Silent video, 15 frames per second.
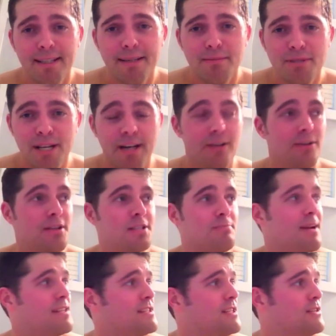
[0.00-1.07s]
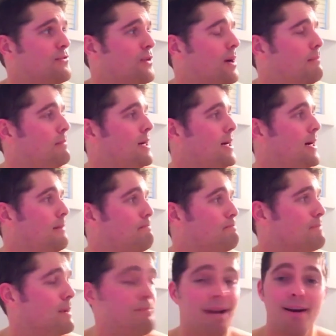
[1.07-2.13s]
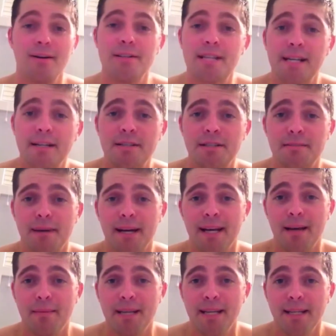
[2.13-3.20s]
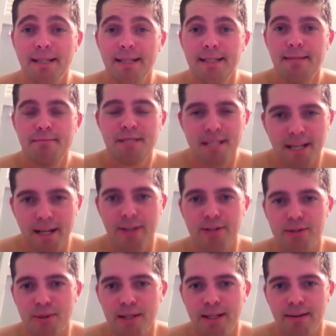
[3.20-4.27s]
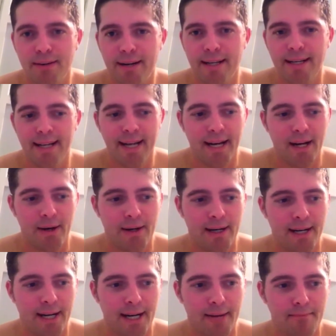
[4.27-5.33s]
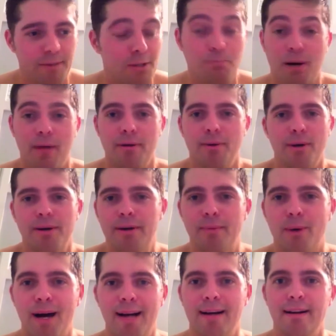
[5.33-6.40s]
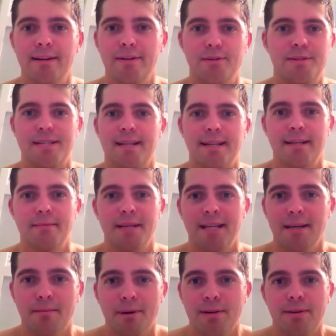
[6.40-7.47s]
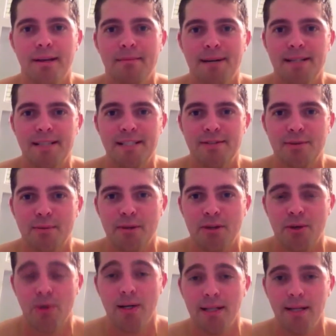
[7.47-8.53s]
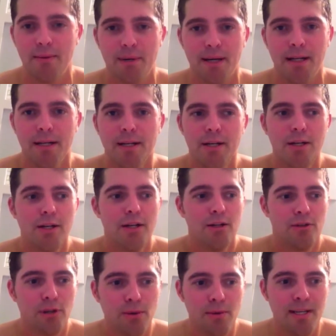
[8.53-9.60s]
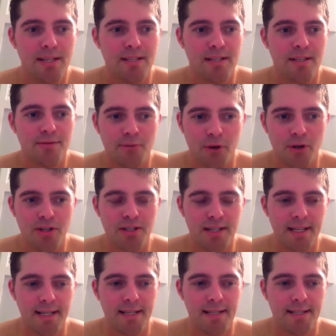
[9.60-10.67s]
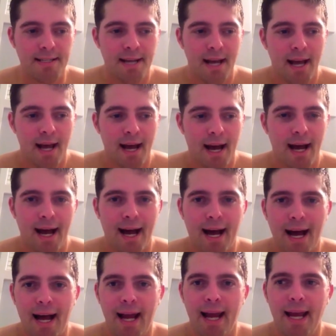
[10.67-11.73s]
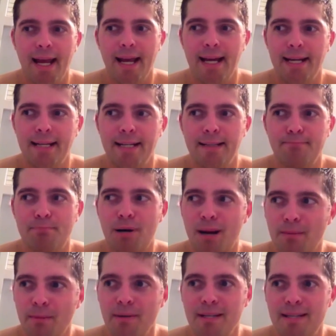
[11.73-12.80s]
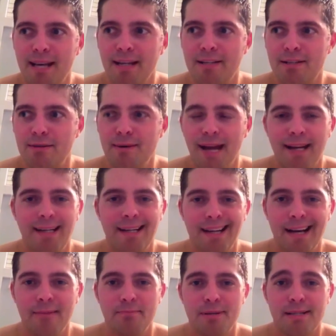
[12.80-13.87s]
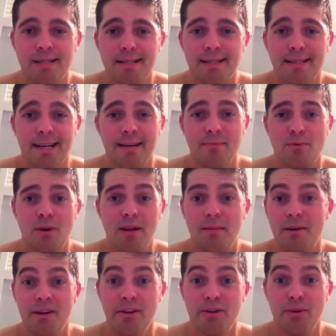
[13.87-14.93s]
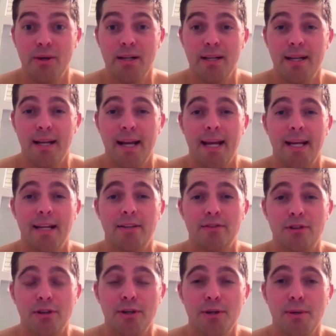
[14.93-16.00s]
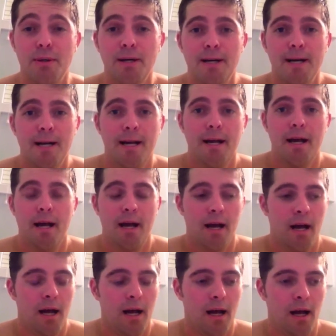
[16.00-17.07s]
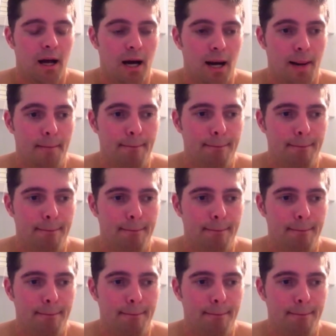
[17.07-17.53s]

sending you this message from um, my parents' house in Miami. sitting on the toilet right now. Um, you're probably wondering why are you sending me a birthday message from the toilet? Well, two reasons. First is I probably text you 99% of the times while I'm on the toilet, and two, uh,